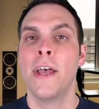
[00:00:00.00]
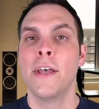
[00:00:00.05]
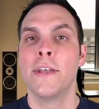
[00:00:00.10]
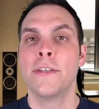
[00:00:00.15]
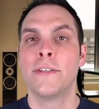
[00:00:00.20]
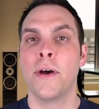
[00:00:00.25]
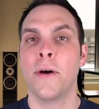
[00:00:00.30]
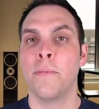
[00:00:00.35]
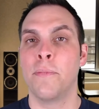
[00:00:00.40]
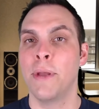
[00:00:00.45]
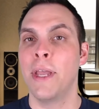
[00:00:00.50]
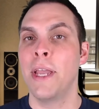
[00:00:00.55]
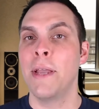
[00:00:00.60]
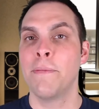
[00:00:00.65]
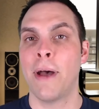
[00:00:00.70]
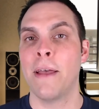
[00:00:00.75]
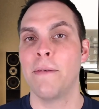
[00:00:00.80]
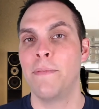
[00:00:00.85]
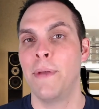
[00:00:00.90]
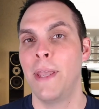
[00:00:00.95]
So being
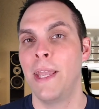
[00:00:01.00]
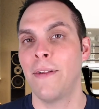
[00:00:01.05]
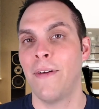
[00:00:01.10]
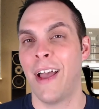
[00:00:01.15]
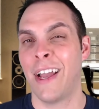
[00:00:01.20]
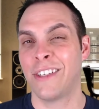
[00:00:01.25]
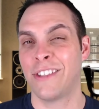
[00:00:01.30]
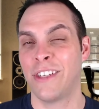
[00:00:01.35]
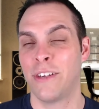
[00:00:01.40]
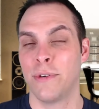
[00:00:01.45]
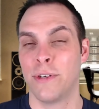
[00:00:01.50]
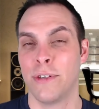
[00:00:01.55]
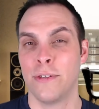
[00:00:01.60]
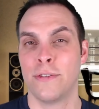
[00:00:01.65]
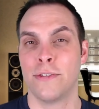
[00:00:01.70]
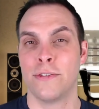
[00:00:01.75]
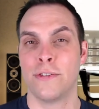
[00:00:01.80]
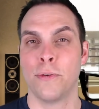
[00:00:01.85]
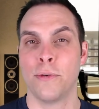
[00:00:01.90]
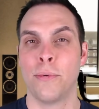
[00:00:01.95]
bipedal actually
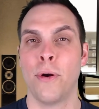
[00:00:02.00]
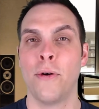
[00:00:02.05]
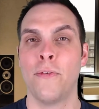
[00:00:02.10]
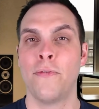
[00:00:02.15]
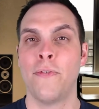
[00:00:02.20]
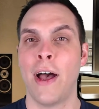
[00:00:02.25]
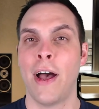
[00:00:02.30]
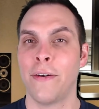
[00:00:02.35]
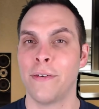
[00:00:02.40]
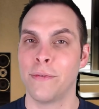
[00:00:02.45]
reduces your profile.